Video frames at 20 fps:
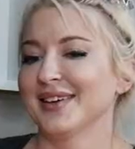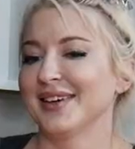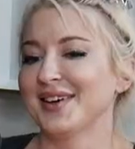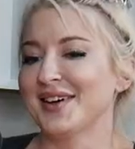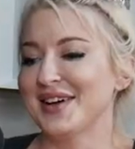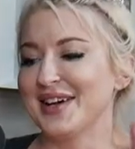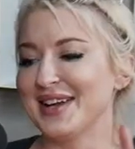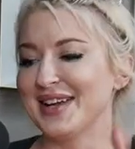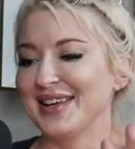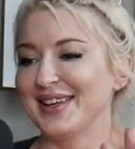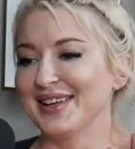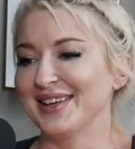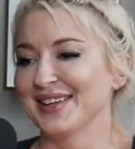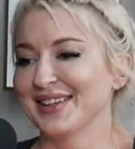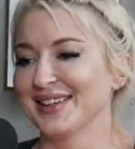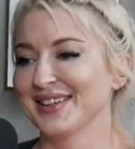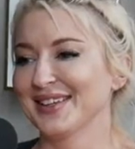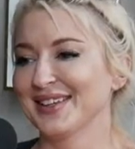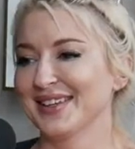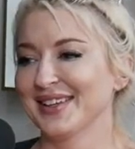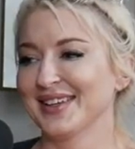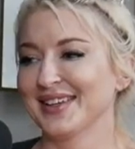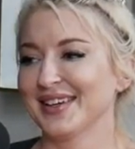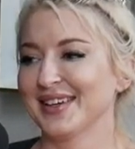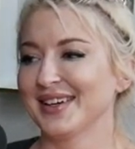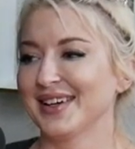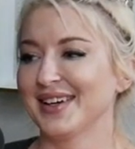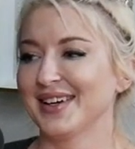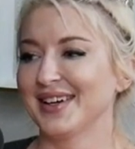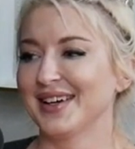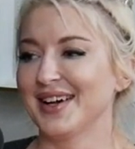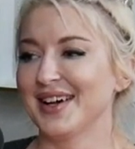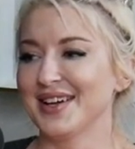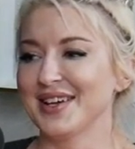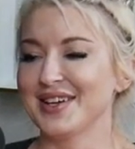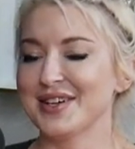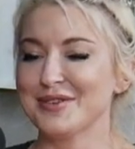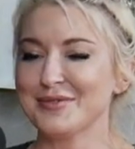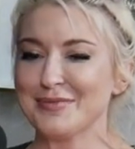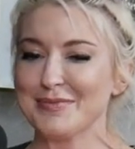hi i
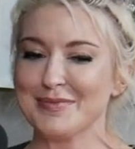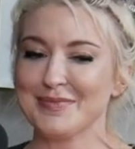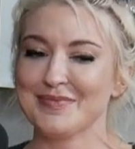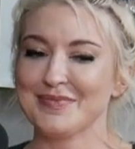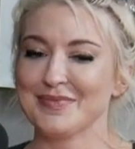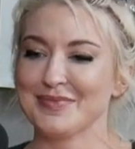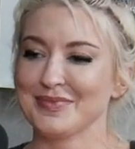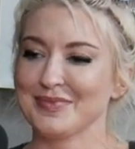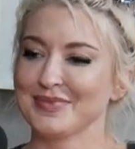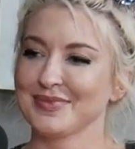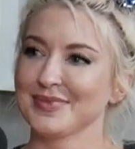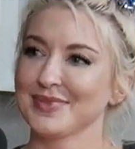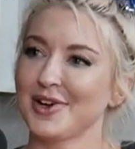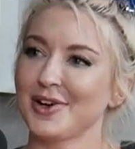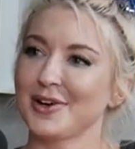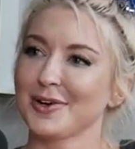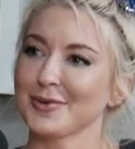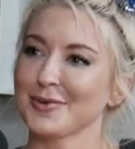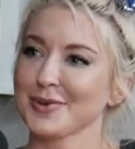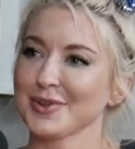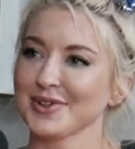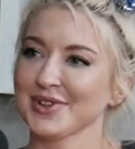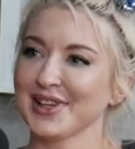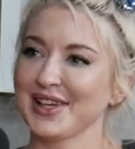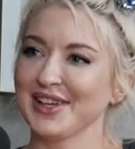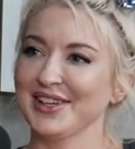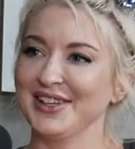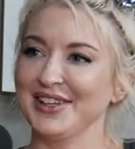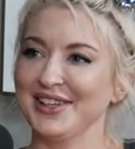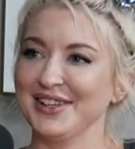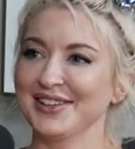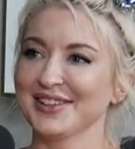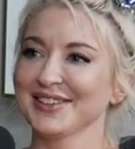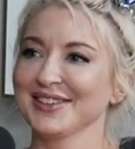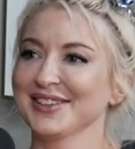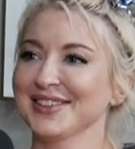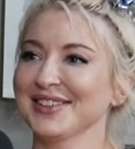am awkward lady.